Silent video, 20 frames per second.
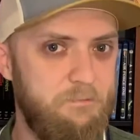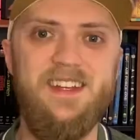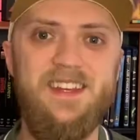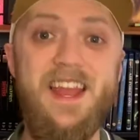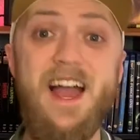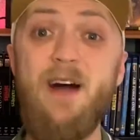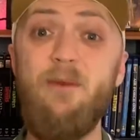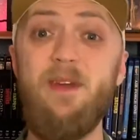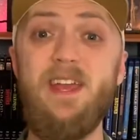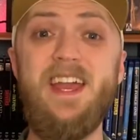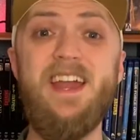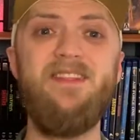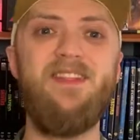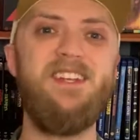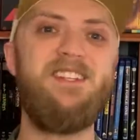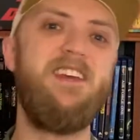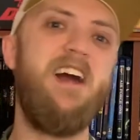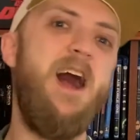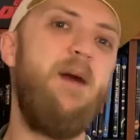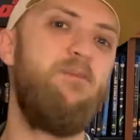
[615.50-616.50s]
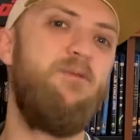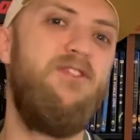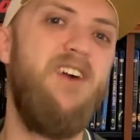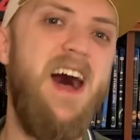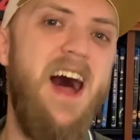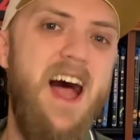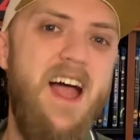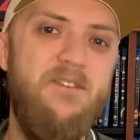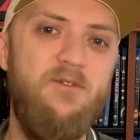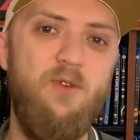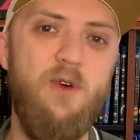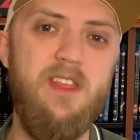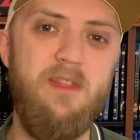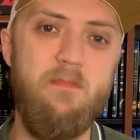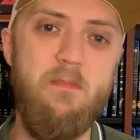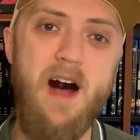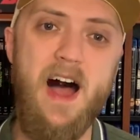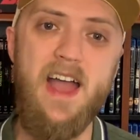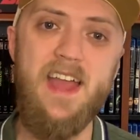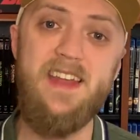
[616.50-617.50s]
Now we hit the top 5 with
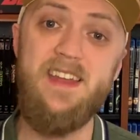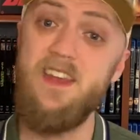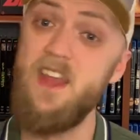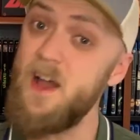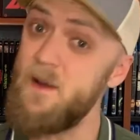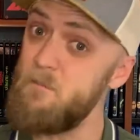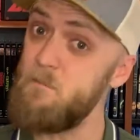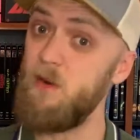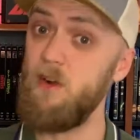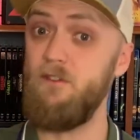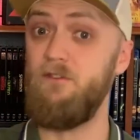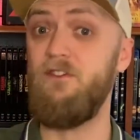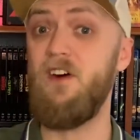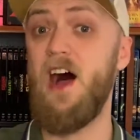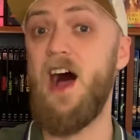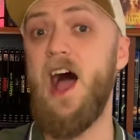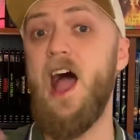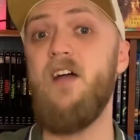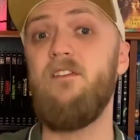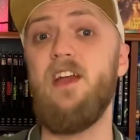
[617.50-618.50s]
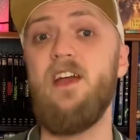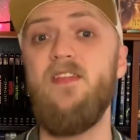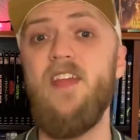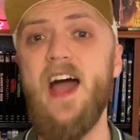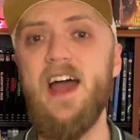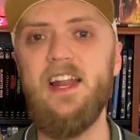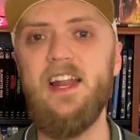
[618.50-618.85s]
my number 5, and that